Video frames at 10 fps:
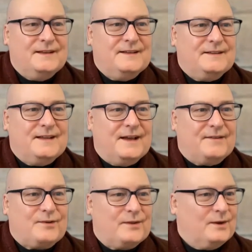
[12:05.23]

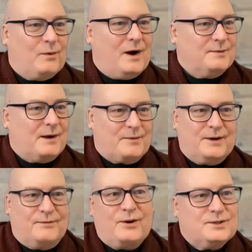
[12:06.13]
Yeah, for a little while you might run
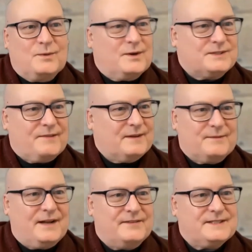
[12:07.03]
into version 1 or something,
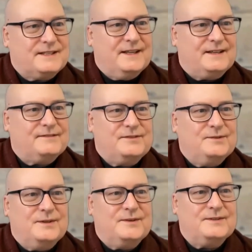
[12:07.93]
but I haven't seen that in a few
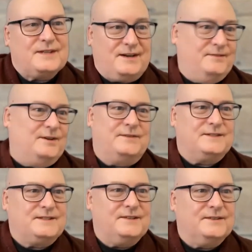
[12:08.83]
years. I don't even know if
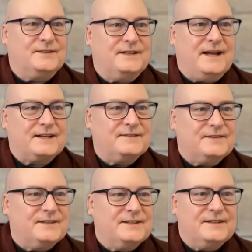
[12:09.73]
it's still an active
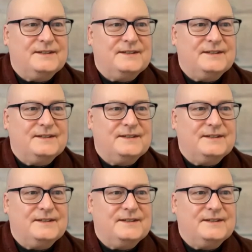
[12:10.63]
thing.